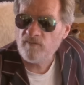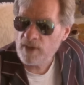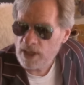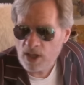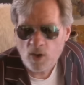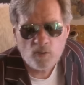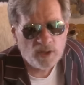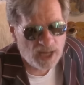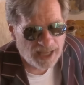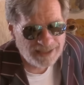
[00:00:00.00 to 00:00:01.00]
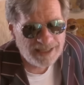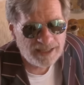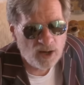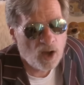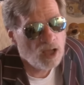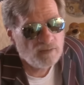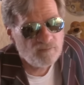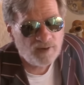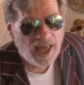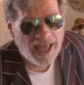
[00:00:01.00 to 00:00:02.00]
video that I did on
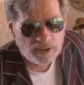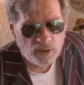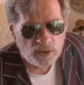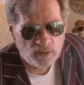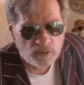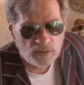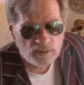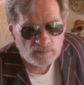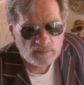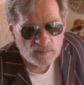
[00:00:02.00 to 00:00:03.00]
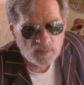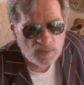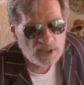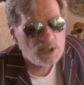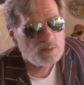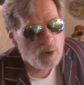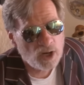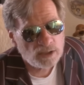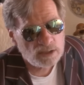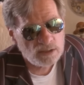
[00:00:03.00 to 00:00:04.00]
Flat Earth. This is
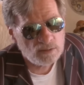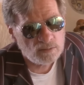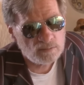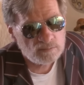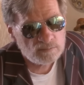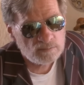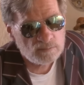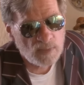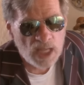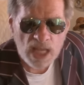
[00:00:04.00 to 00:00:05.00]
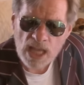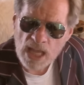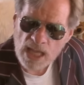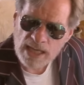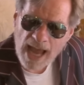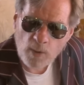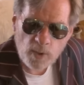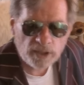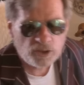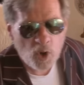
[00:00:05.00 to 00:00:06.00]
part two. Now
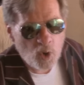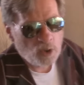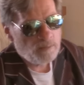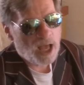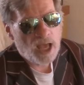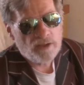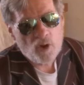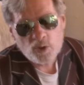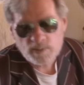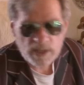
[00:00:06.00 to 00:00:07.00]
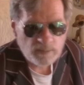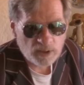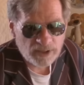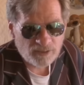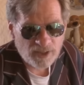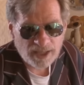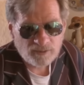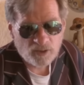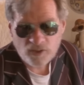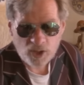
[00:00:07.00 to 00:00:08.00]
we're told by those people that think
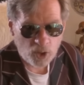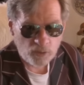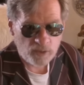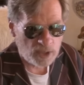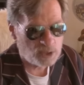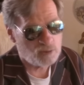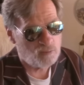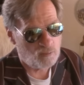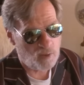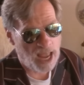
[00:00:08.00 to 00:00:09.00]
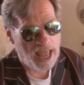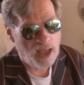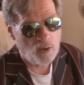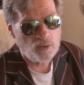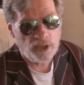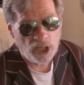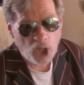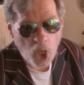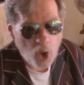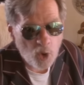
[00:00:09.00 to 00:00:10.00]
that the Earth is round, a
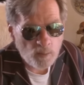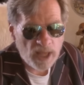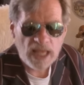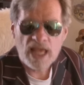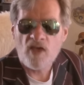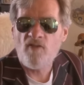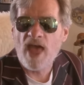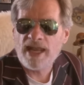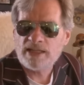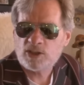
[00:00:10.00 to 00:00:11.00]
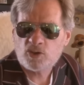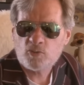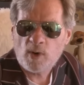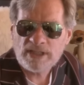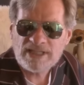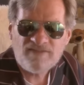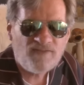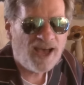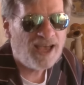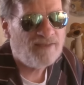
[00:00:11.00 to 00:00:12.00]
globe, that it's
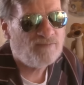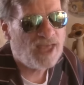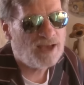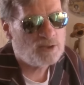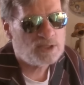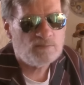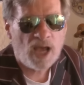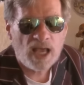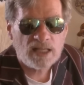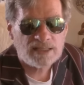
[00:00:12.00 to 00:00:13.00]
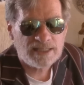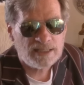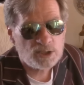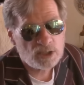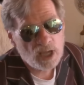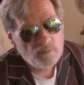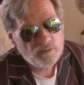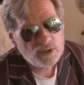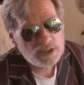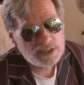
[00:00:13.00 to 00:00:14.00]
25,000 miles in
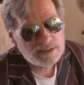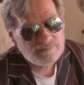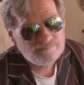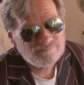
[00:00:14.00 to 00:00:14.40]
circumference.